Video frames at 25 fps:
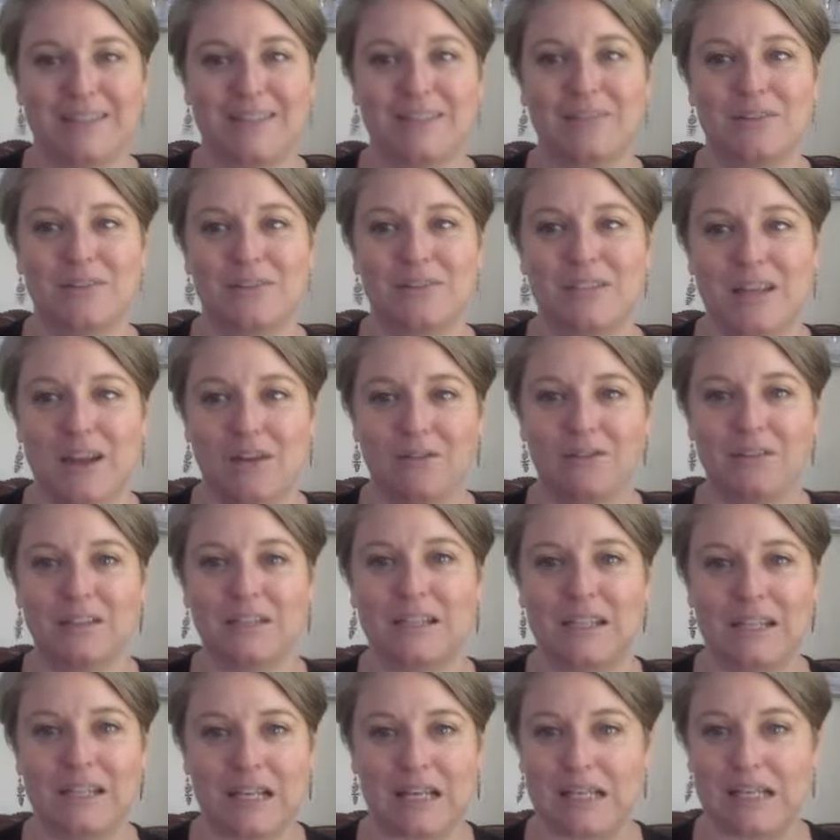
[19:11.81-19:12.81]
and there's
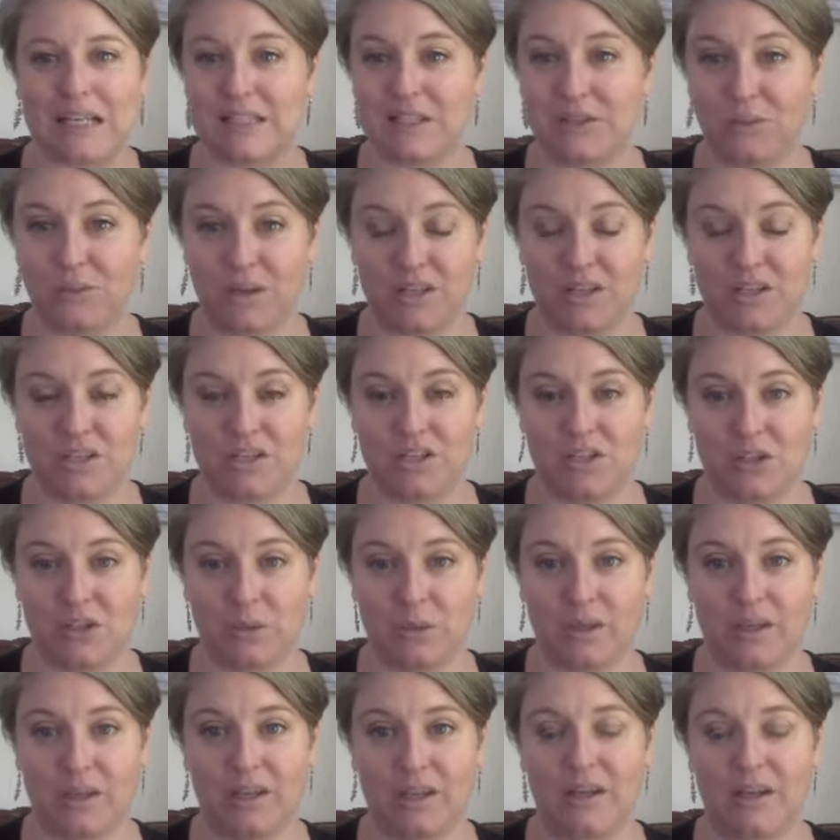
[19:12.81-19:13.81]
definitely an easy way to
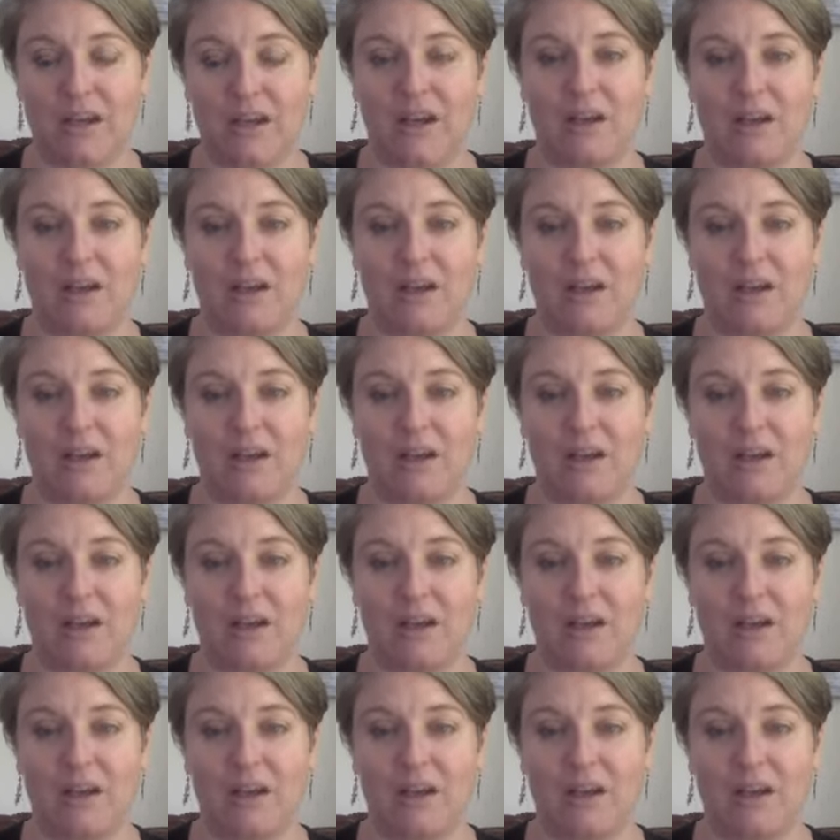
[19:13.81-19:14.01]
do it.